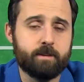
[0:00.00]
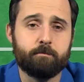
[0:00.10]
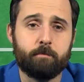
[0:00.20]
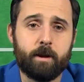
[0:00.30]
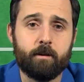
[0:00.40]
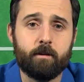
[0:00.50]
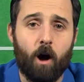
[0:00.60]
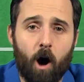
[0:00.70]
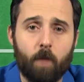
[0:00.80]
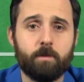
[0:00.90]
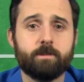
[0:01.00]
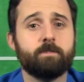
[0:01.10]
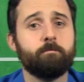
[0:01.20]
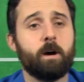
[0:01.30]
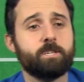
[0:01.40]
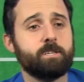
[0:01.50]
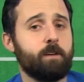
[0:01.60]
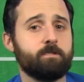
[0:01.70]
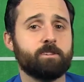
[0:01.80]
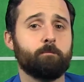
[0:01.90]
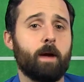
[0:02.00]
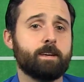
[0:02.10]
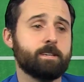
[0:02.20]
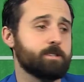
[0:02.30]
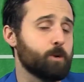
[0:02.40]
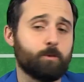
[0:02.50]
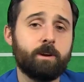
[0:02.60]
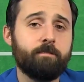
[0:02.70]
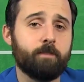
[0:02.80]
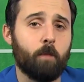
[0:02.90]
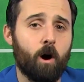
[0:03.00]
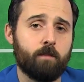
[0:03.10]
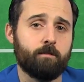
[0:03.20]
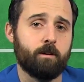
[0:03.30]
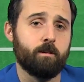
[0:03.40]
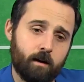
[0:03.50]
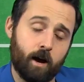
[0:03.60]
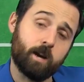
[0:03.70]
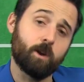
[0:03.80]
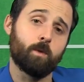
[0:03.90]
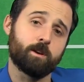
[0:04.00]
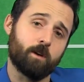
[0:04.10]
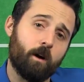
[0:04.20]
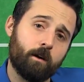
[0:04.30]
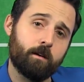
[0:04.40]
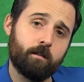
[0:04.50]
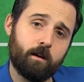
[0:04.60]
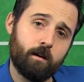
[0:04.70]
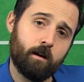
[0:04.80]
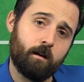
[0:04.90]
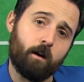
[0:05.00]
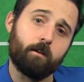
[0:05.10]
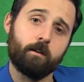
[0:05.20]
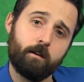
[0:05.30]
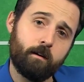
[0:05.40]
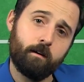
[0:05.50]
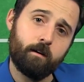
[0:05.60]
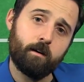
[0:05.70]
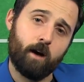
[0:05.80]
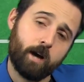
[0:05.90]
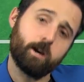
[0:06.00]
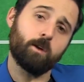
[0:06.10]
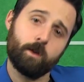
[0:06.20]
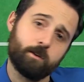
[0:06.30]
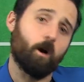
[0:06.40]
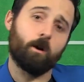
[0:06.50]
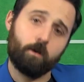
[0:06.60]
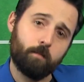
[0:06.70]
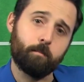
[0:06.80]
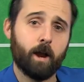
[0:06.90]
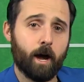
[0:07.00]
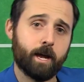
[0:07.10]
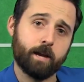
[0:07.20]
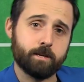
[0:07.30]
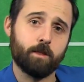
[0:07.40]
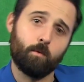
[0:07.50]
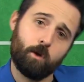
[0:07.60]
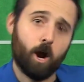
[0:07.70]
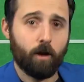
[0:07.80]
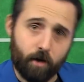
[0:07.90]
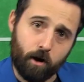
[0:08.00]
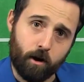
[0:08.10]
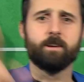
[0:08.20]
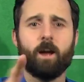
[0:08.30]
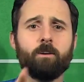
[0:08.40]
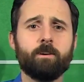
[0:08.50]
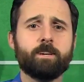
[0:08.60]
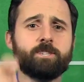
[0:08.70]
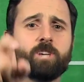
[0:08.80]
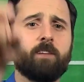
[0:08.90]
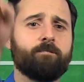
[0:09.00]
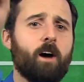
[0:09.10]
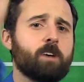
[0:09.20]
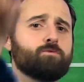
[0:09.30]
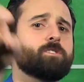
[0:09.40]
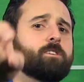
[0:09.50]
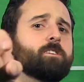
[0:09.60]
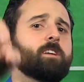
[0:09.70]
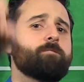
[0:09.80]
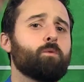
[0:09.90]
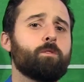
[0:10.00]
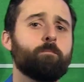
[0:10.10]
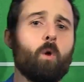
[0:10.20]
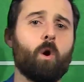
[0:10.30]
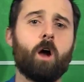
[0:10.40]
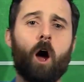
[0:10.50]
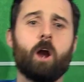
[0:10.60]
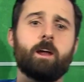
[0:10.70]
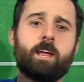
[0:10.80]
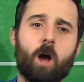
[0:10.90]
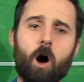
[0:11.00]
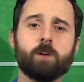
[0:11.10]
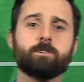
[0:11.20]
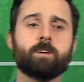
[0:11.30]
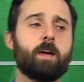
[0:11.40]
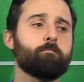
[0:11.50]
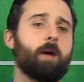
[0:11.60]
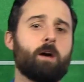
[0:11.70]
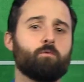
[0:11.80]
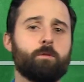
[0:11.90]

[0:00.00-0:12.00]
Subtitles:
his beard almost as much as I respect his degree from Harvard. I could have went to Harvard, but I can't say the word Harvard. Not only did John Fox return to Denver with more heart, he also came back